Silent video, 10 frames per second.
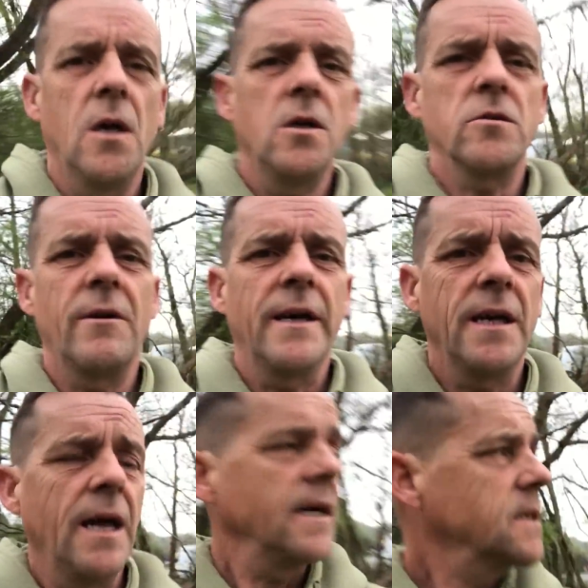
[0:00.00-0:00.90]
look around the
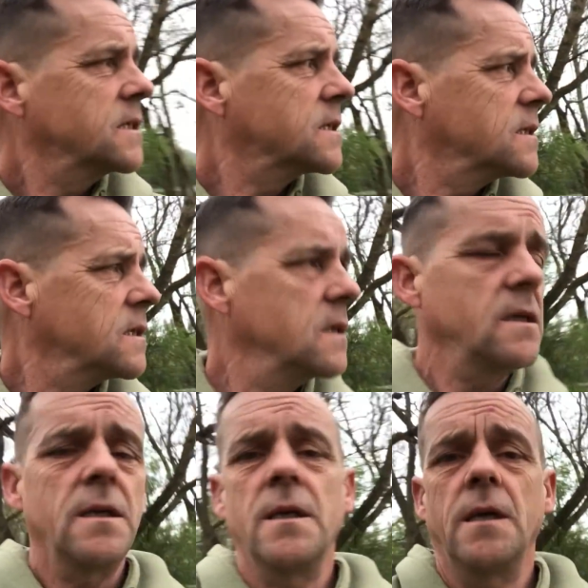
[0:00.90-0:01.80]
lakes.
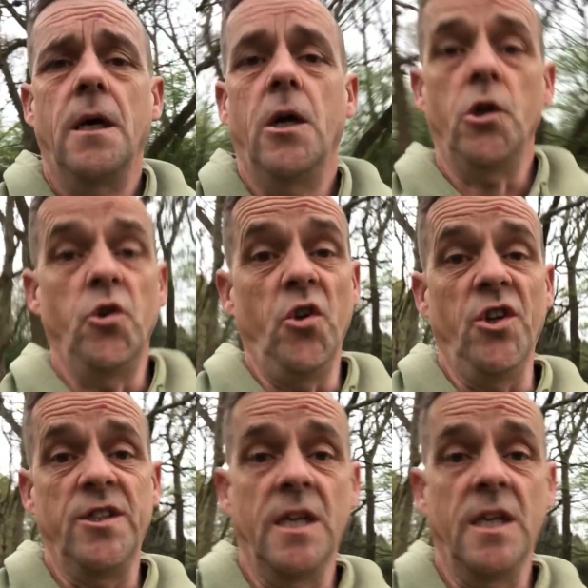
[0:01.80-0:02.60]
Not that it